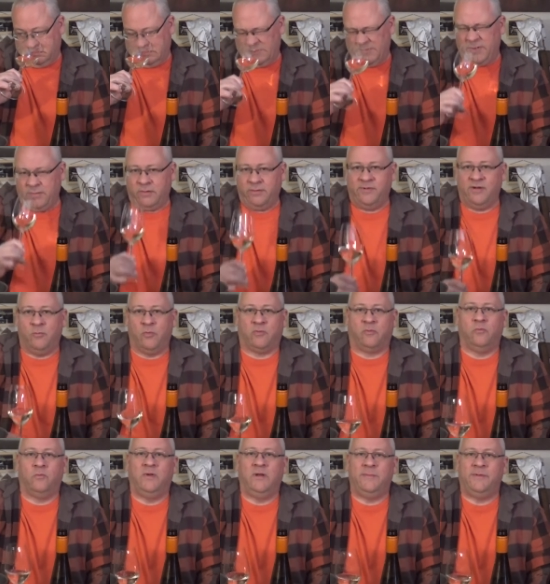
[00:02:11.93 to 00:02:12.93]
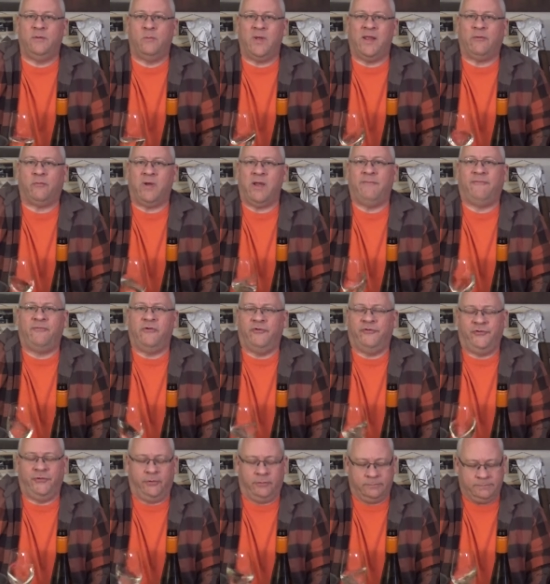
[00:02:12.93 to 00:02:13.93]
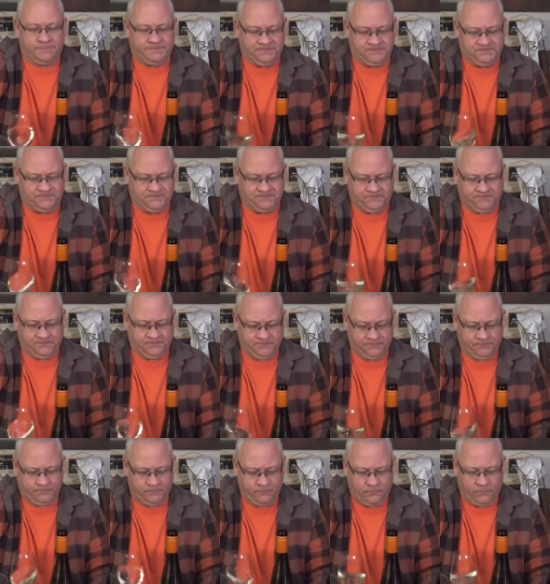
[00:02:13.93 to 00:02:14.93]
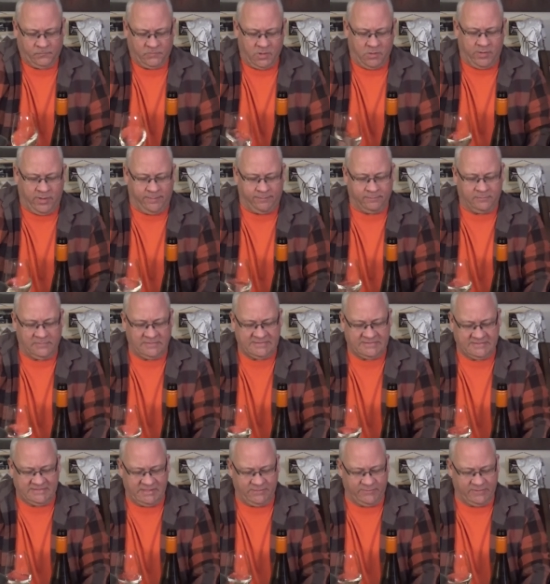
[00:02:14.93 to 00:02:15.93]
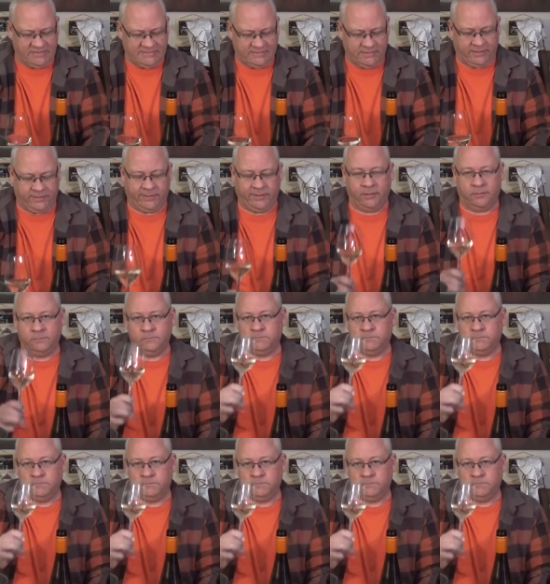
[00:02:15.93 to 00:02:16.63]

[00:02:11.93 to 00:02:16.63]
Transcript: A little bit of white grapefruit too. All right, let's see what it's like here.